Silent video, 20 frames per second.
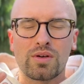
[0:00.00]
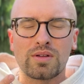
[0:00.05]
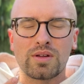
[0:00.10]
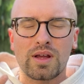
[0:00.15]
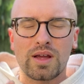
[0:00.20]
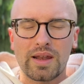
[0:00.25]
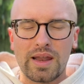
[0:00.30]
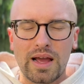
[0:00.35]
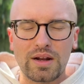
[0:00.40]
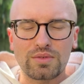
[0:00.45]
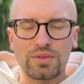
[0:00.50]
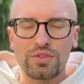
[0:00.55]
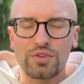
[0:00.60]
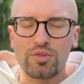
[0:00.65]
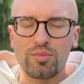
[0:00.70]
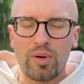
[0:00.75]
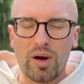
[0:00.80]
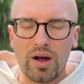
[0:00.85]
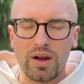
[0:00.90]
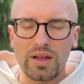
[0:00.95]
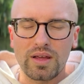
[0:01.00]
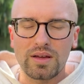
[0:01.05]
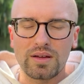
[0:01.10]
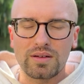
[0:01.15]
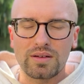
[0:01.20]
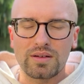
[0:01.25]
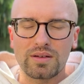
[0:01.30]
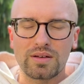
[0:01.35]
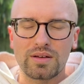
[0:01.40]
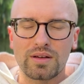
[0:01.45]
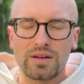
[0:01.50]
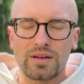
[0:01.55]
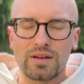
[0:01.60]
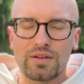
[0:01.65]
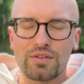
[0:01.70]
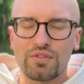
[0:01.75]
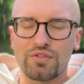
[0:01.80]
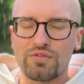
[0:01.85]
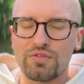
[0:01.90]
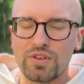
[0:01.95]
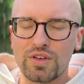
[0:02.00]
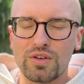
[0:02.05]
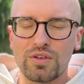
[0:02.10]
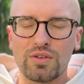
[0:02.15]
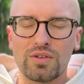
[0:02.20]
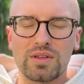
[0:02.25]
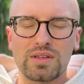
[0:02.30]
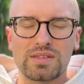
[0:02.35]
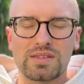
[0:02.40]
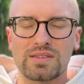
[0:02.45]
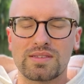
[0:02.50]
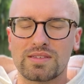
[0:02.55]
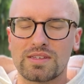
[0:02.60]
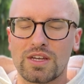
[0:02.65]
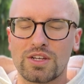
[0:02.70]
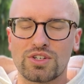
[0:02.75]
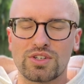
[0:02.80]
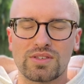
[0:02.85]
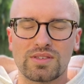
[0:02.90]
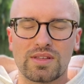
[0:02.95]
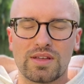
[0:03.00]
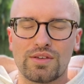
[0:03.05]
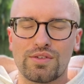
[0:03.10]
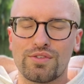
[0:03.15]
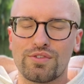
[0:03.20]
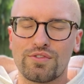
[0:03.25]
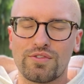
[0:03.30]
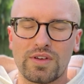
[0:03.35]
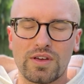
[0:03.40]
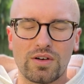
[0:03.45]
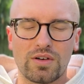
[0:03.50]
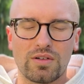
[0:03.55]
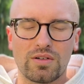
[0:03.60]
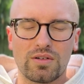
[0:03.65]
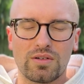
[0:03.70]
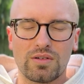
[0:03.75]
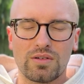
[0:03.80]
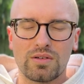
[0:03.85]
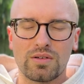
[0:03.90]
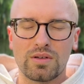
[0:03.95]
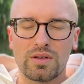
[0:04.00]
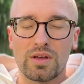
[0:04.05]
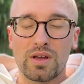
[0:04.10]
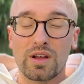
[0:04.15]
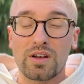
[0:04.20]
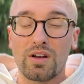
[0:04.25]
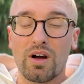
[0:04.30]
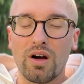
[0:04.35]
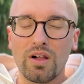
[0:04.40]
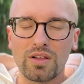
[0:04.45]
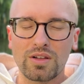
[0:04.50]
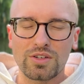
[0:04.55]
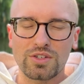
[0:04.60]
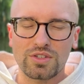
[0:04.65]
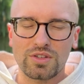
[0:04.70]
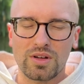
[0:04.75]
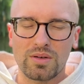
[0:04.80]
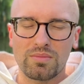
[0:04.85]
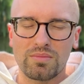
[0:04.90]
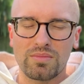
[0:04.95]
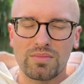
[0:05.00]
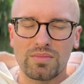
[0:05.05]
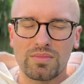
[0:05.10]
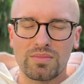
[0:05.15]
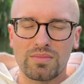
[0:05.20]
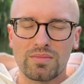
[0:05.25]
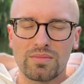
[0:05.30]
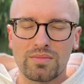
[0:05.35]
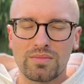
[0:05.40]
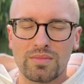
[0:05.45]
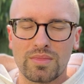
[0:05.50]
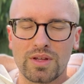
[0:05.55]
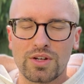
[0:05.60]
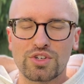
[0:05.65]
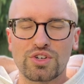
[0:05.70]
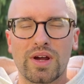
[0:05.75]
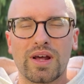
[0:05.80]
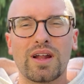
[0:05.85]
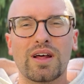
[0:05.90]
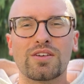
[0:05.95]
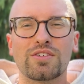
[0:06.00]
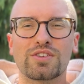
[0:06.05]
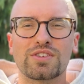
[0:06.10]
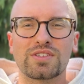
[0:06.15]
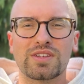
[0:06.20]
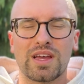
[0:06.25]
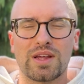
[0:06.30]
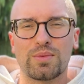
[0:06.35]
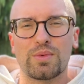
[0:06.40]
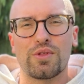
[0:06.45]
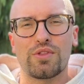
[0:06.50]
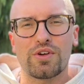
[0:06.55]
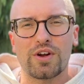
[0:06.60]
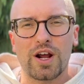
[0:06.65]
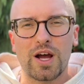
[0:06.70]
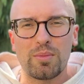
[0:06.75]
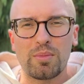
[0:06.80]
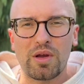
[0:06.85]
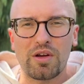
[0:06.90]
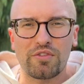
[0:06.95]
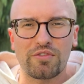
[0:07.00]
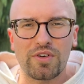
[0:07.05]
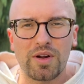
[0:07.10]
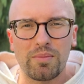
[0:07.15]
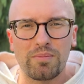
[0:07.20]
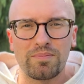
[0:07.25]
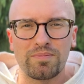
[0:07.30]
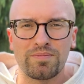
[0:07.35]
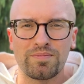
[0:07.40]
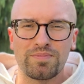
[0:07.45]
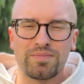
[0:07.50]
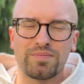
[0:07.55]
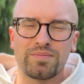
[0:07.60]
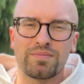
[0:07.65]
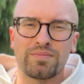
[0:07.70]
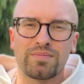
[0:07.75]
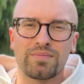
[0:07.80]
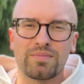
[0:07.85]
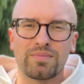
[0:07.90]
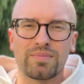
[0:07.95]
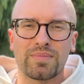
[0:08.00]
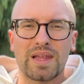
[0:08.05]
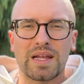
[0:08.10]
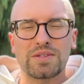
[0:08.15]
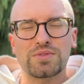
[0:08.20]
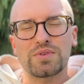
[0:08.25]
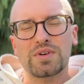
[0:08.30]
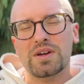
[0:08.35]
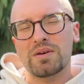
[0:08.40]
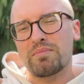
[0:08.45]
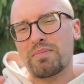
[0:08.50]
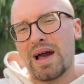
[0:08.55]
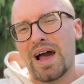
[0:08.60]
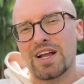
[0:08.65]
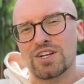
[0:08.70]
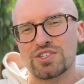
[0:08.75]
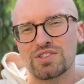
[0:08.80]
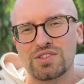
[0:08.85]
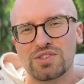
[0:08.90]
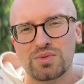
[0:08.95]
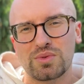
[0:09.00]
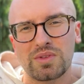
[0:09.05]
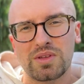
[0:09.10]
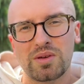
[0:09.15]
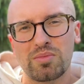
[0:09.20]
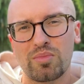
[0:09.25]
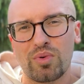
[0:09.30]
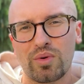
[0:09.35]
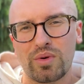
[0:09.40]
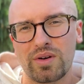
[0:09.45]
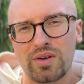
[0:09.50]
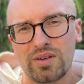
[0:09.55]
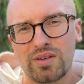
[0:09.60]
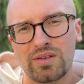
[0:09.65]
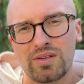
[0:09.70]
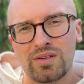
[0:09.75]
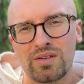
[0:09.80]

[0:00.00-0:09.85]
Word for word: Connect with your body Feel the sensations that you feel, acknowledge them, and try to understand where they're coming from. That's where compassion is really important.